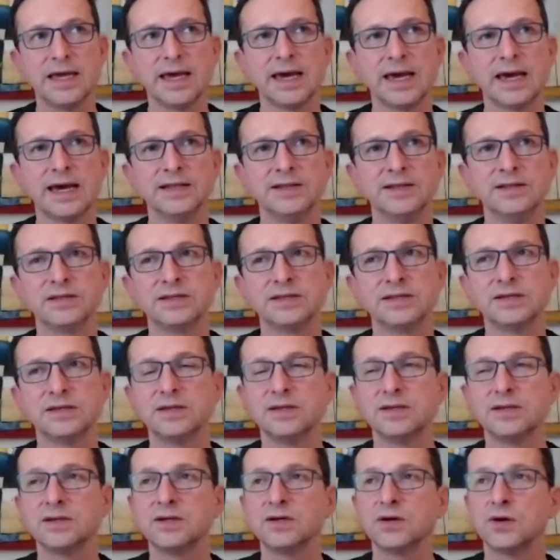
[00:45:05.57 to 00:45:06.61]
and
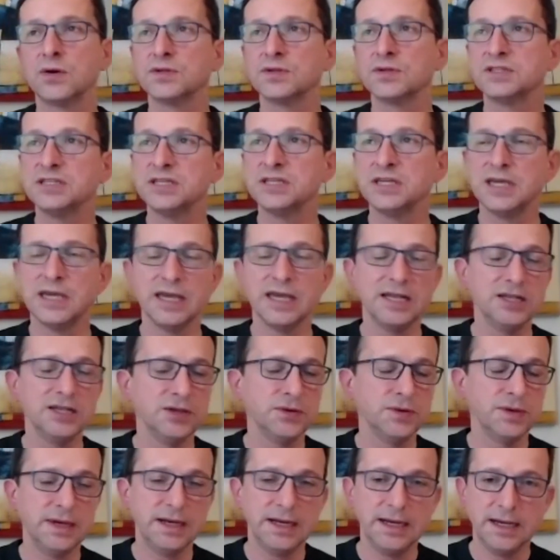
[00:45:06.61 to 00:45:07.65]

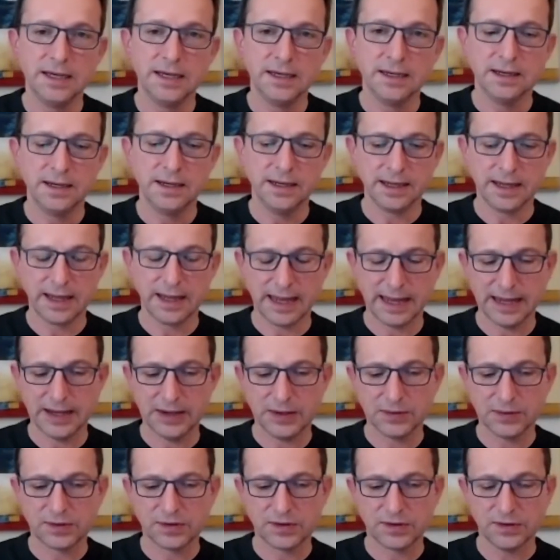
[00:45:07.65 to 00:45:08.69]
continually learning
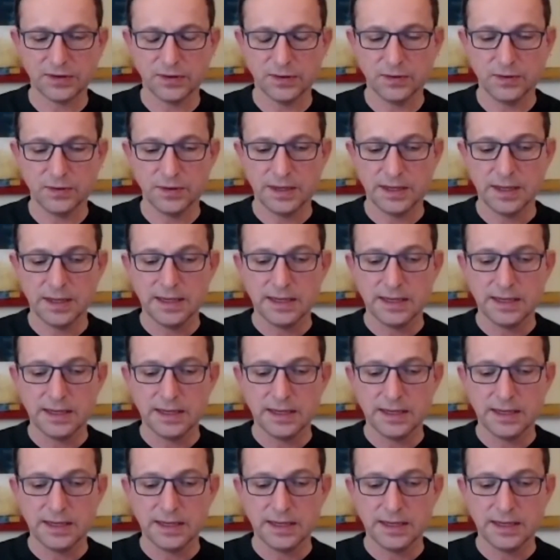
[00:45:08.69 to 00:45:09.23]
how to